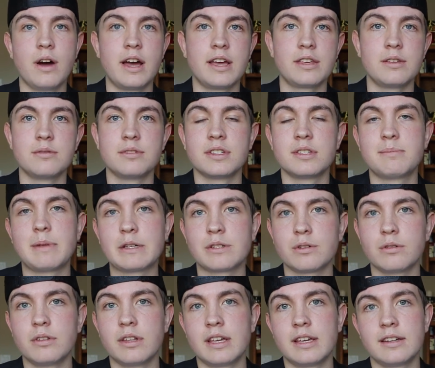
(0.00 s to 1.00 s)
I use a
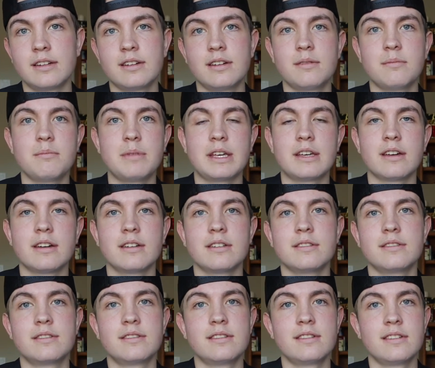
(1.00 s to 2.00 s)
special link
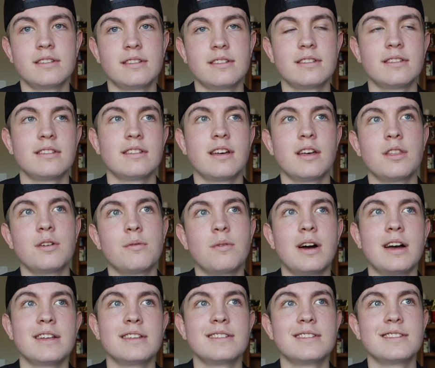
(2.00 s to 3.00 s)
because
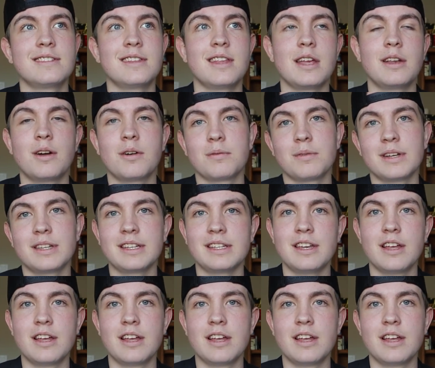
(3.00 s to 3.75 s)
otherwise they don't really